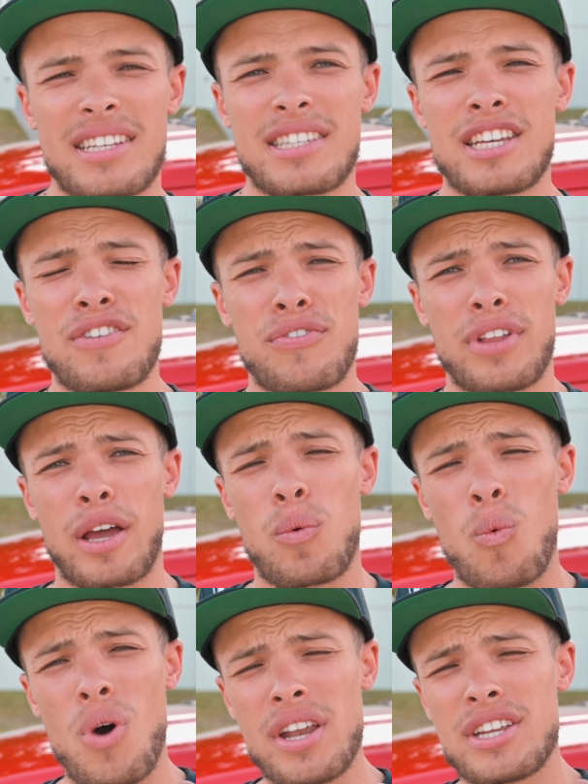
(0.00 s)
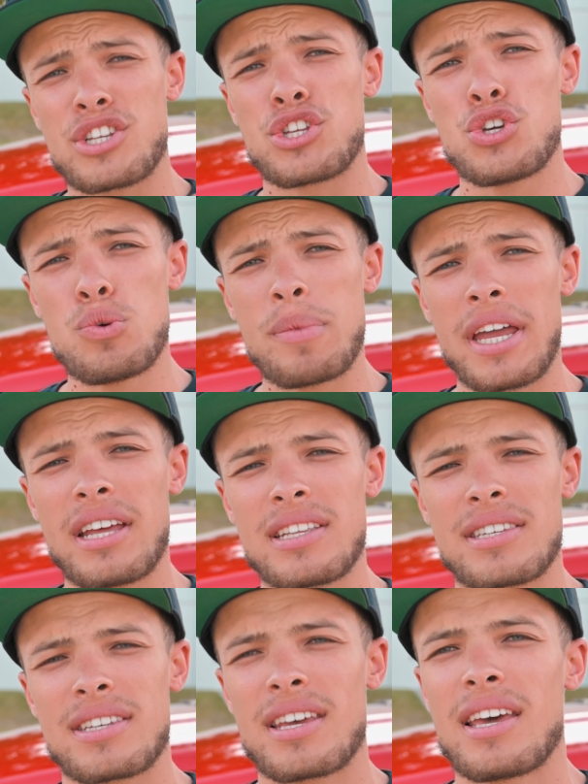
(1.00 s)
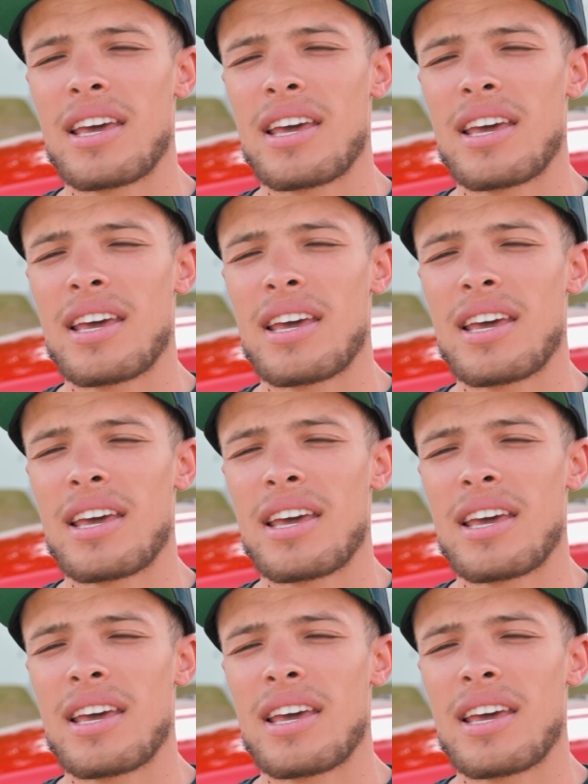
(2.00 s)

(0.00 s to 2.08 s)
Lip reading: to sit for like 1 to 2 minutes,